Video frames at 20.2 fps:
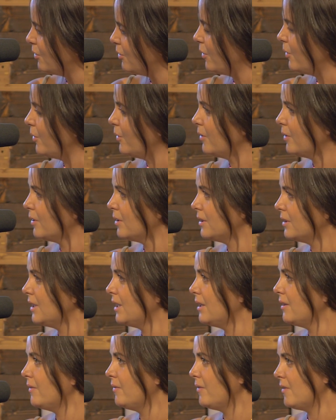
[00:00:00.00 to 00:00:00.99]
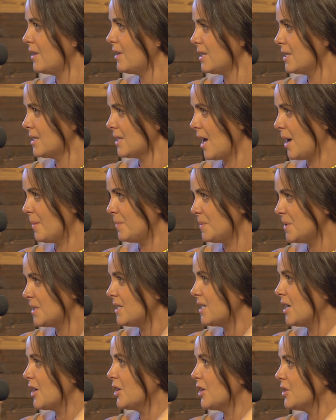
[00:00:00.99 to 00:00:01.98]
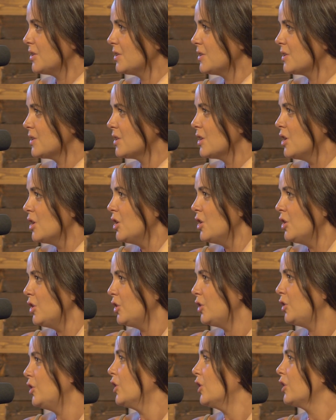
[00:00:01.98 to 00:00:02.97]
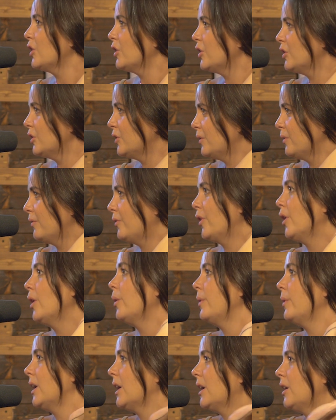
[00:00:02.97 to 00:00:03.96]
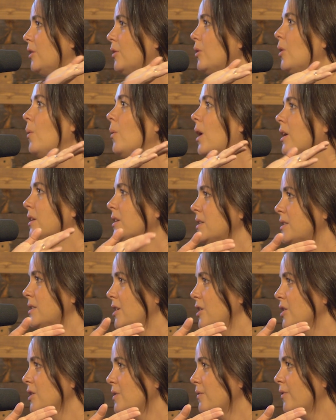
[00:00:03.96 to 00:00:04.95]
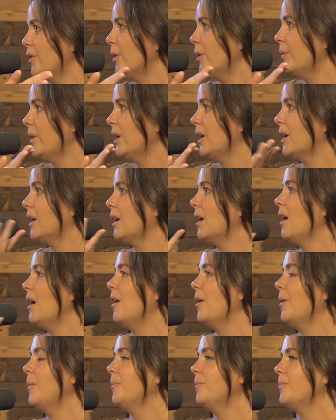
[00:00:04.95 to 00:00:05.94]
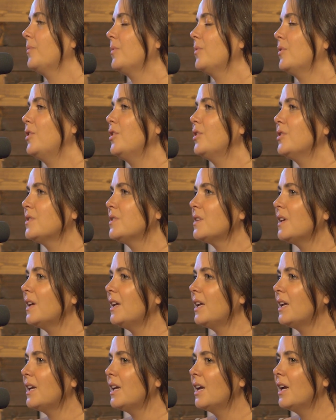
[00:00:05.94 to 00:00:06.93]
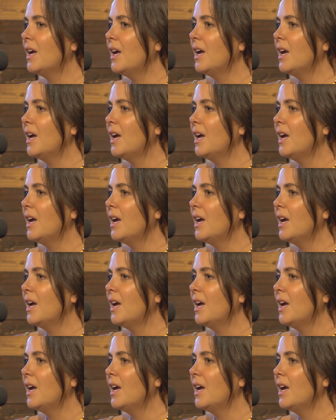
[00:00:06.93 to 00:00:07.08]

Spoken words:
don't leave this upstairs nook for a week. You don't walk the stairs for a week. There's like,